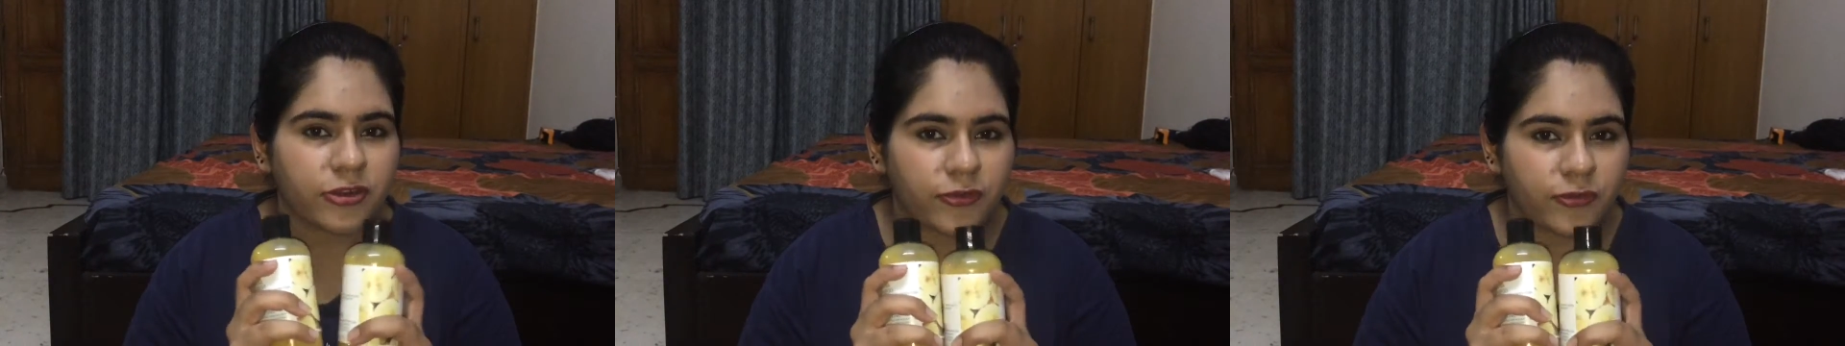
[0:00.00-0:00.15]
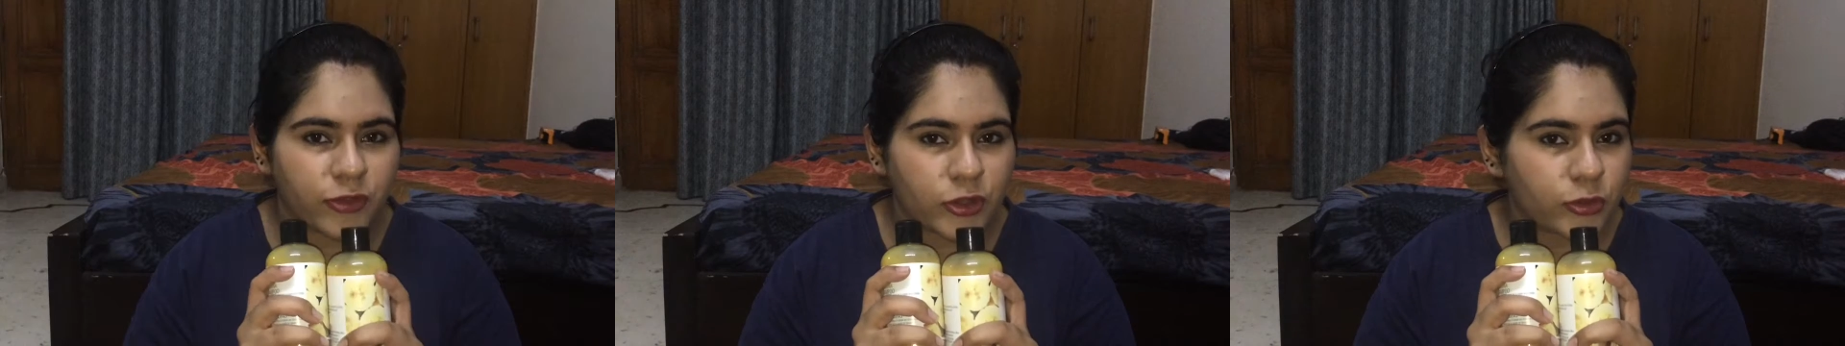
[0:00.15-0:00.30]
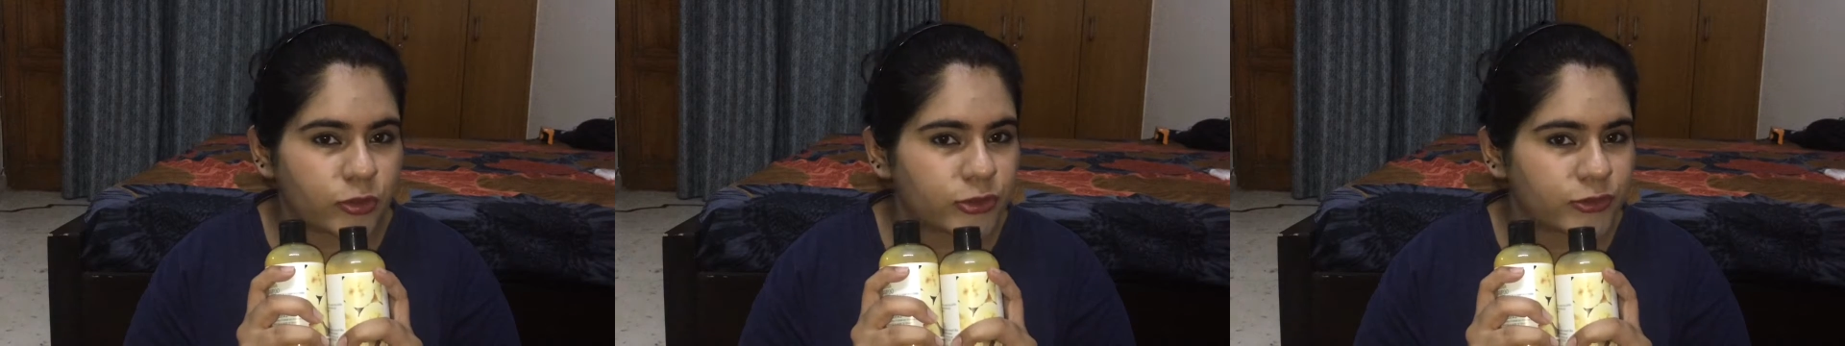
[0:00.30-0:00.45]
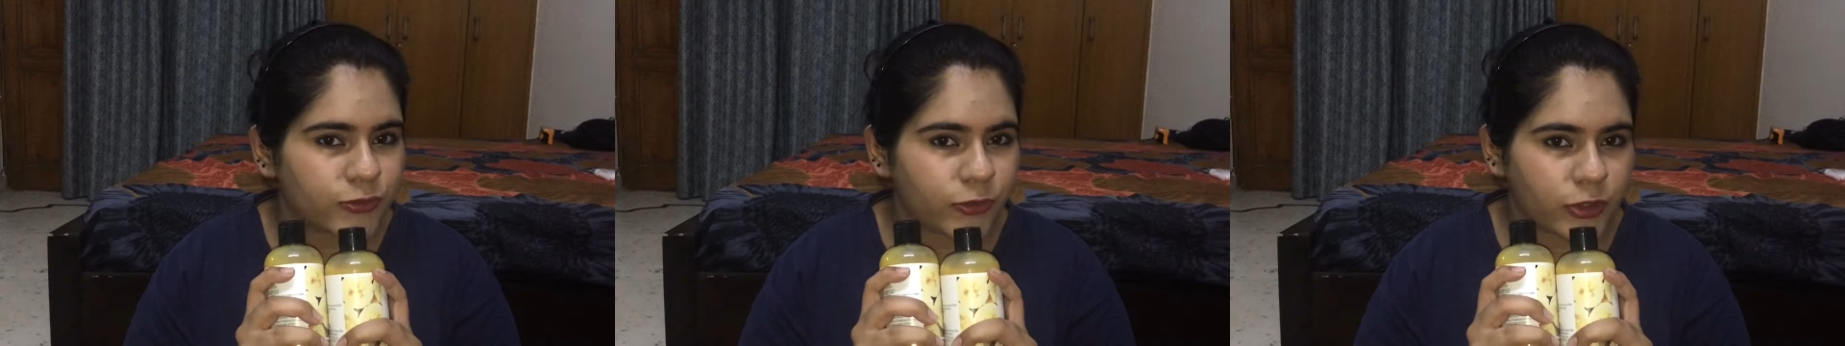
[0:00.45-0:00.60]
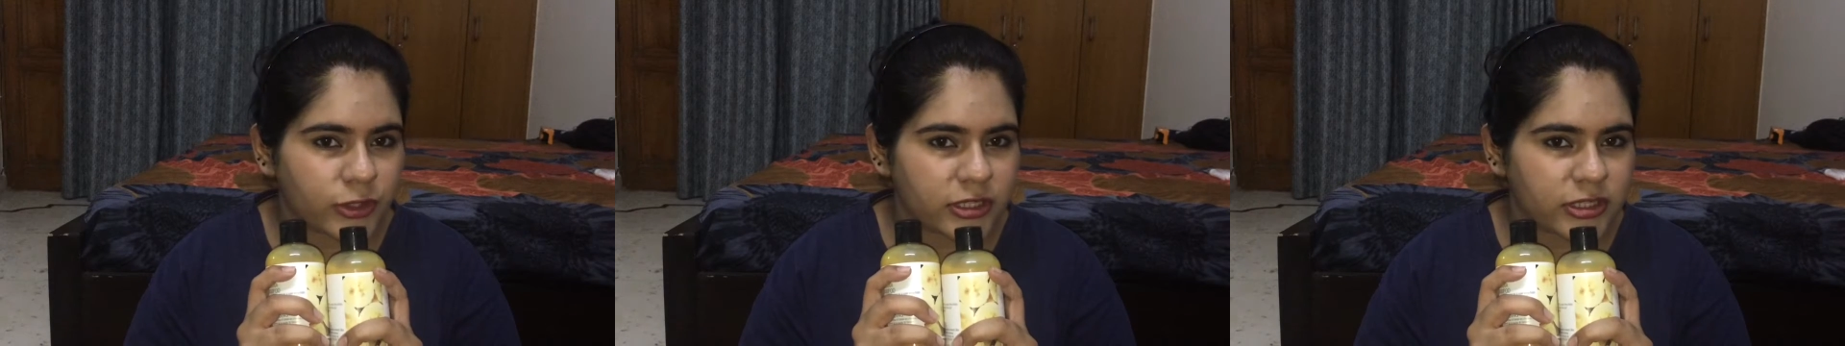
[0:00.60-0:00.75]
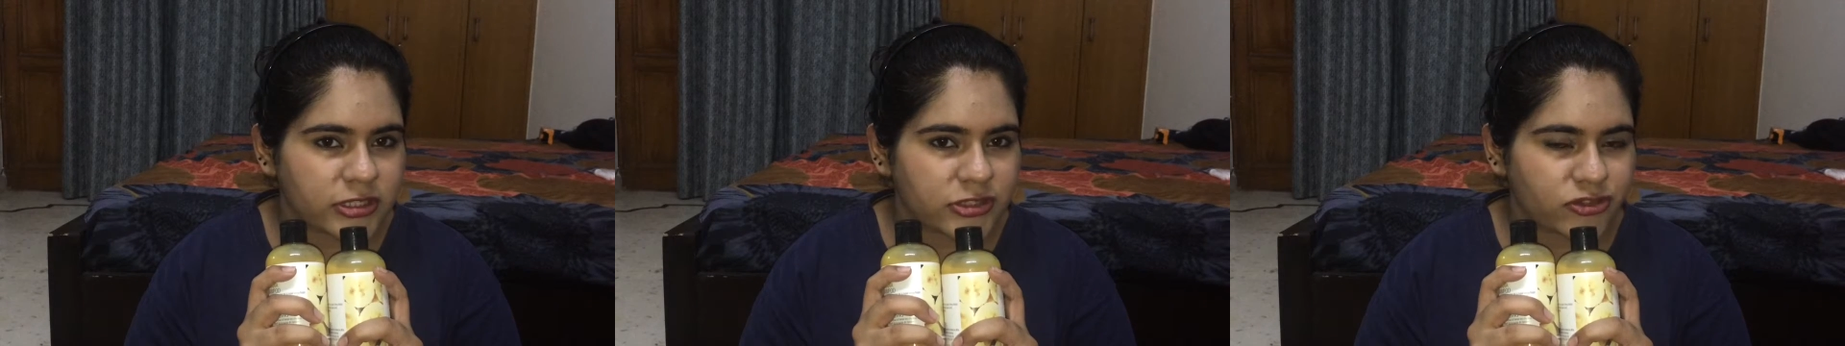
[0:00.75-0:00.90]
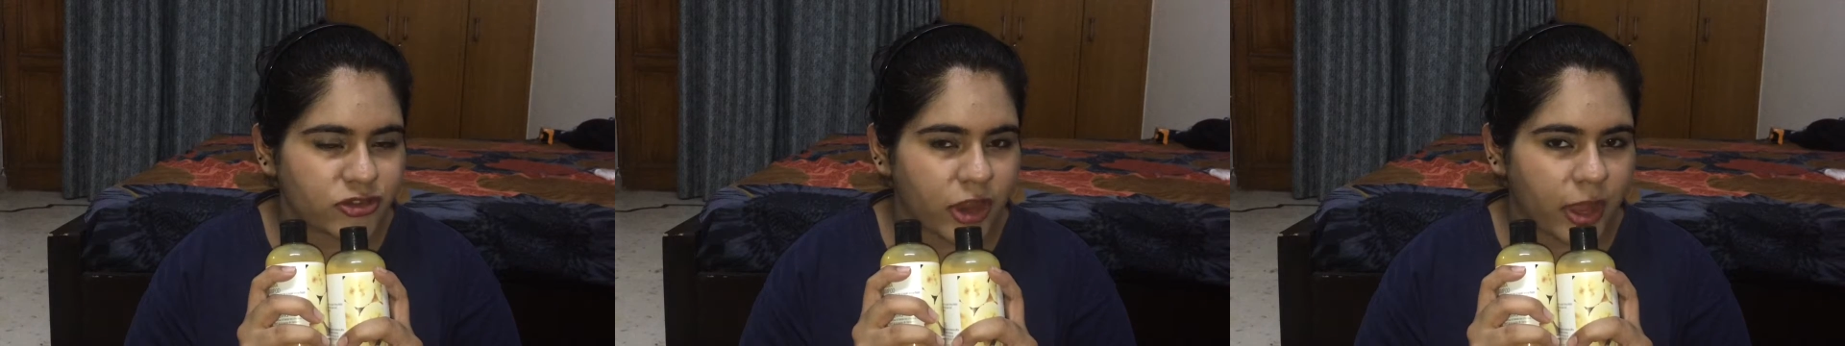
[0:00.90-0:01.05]
reviews for
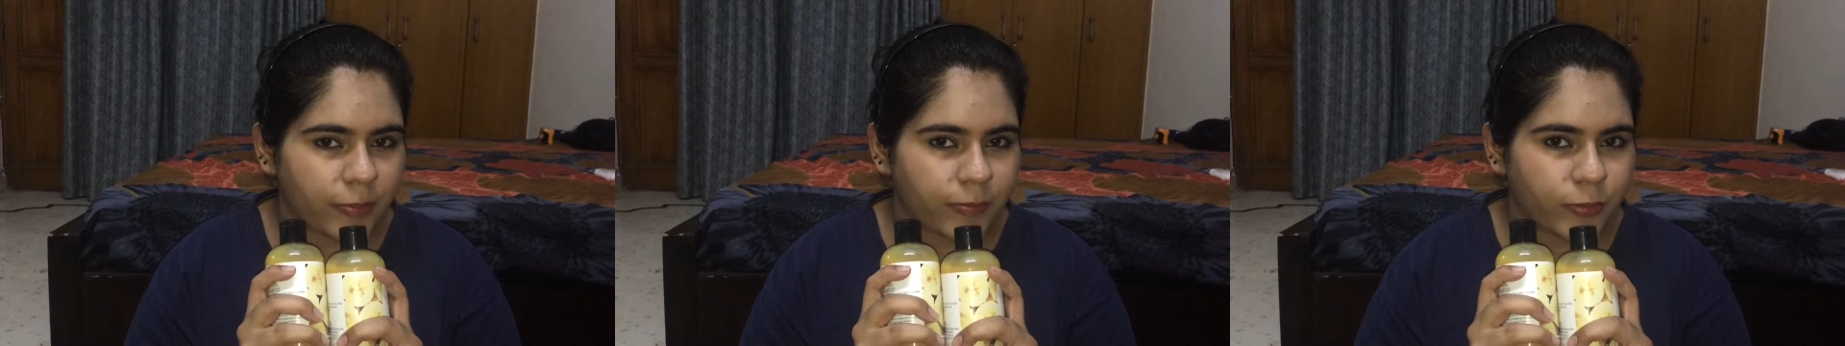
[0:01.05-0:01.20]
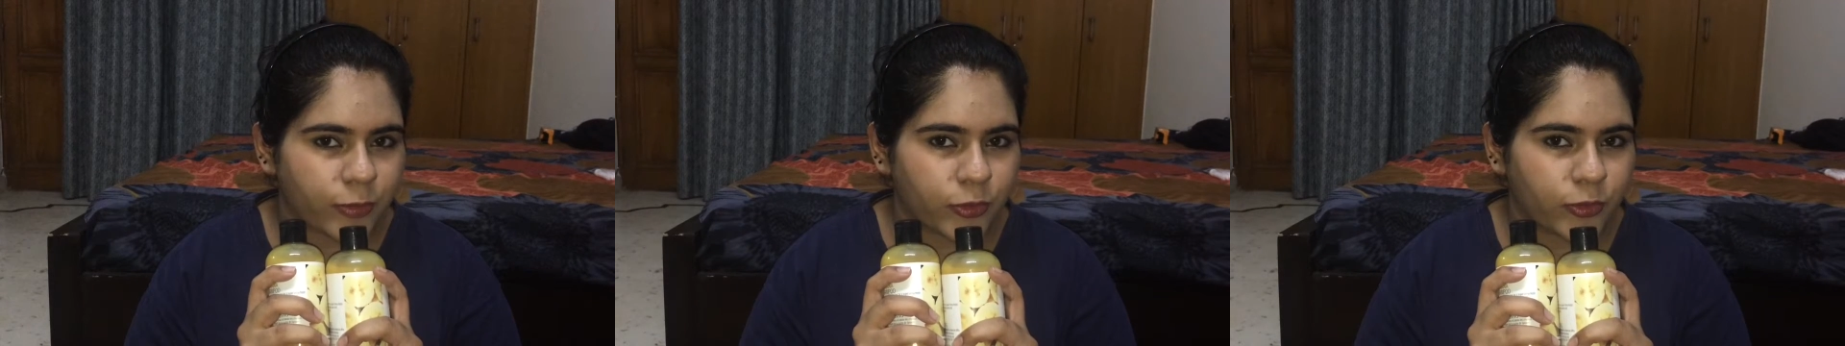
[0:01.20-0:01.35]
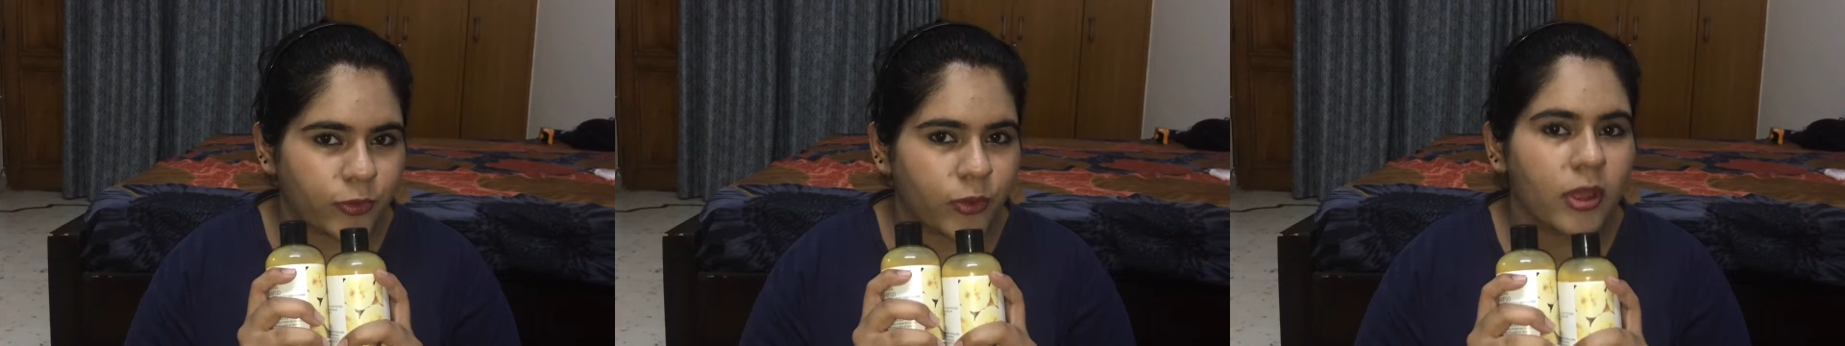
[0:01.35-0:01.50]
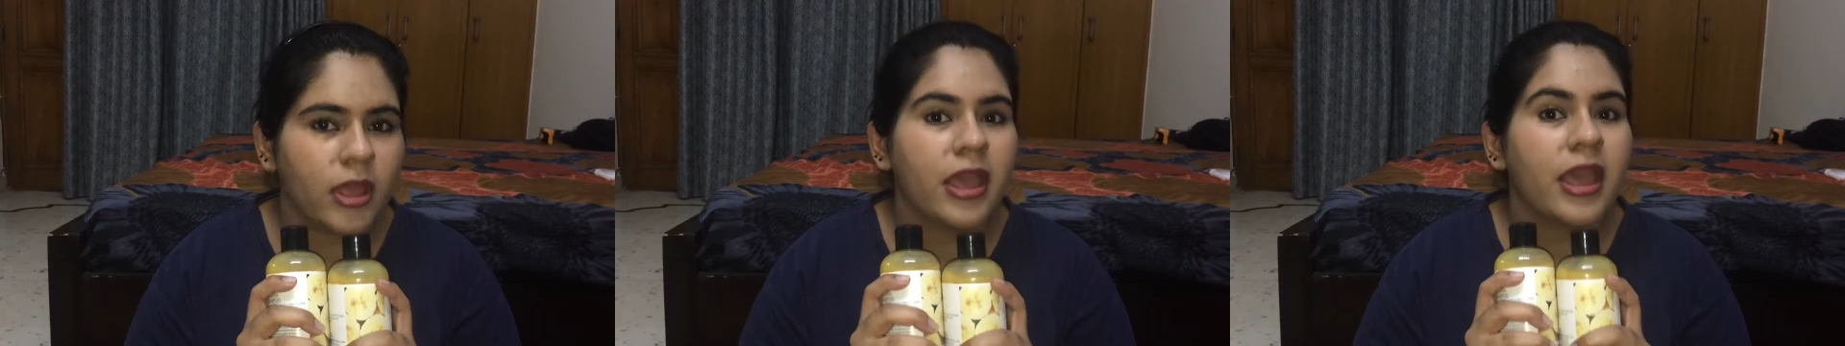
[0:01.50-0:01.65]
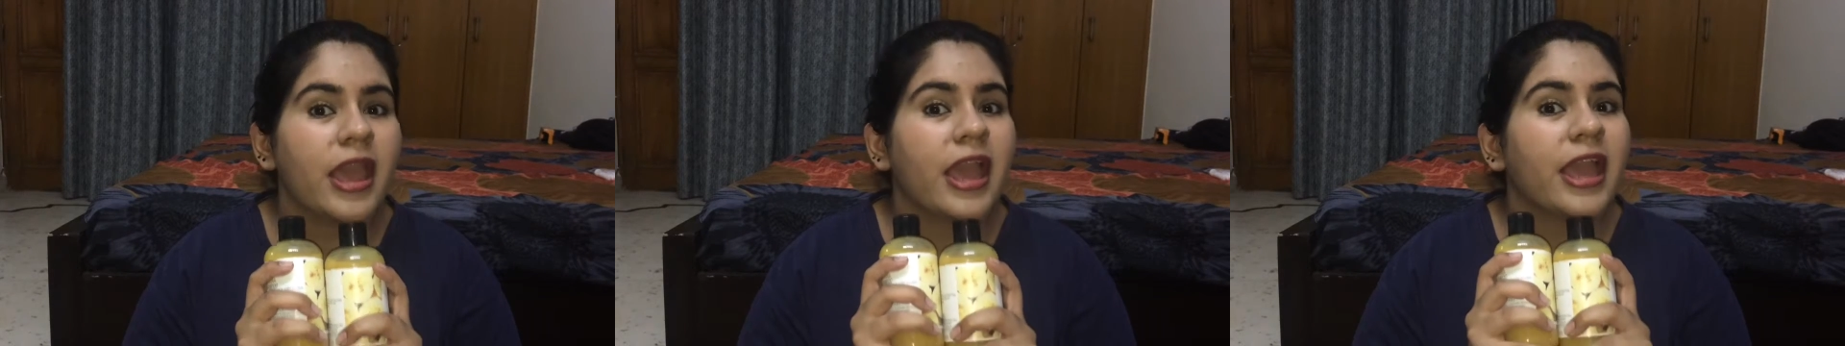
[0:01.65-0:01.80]
this shampoo.